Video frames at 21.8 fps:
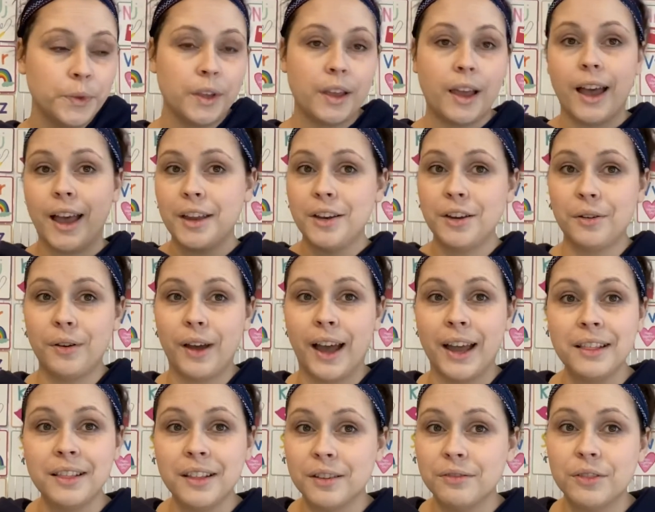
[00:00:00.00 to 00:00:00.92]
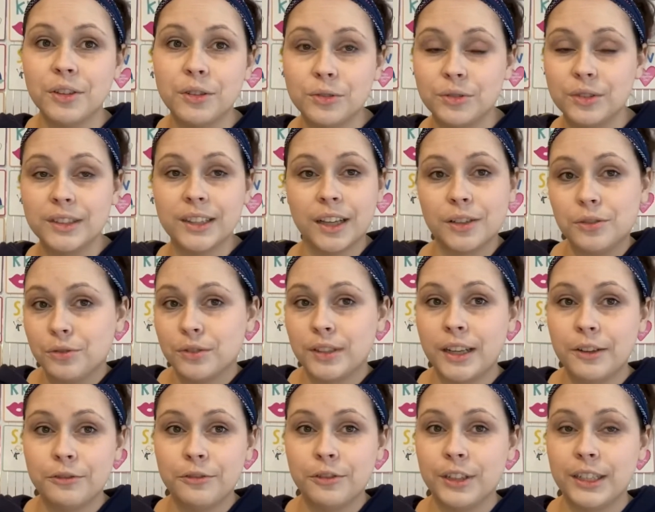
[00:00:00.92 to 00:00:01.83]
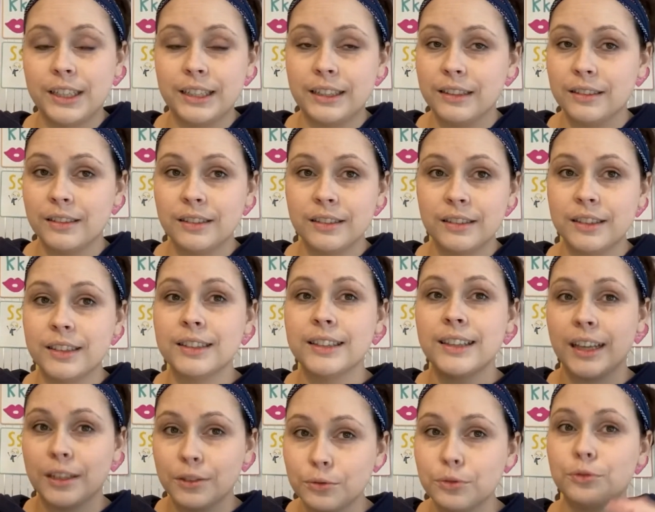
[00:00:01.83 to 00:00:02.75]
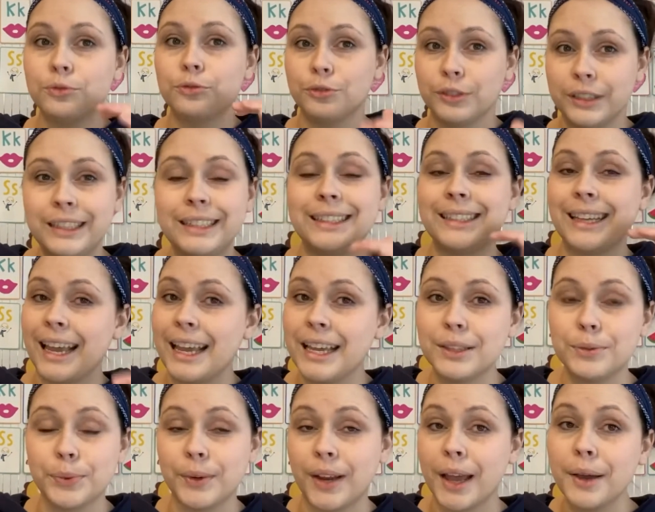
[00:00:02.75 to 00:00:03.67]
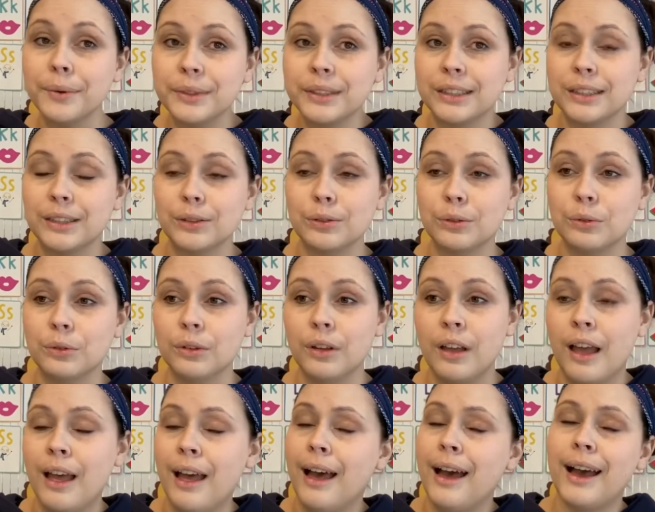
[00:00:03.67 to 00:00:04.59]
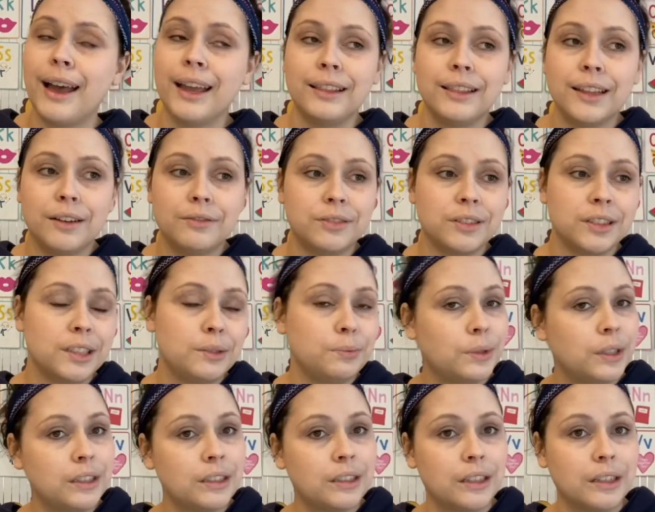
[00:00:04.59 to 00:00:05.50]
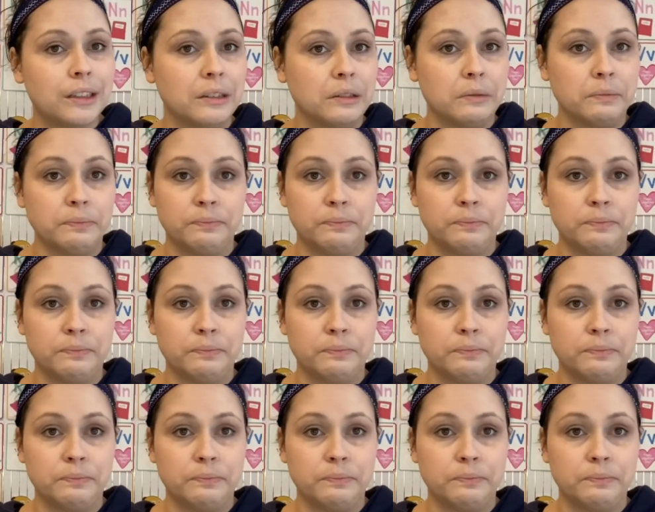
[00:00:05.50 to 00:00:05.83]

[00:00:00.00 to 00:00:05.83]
I know I love those schedule free days when I was in school. I loved sleeping till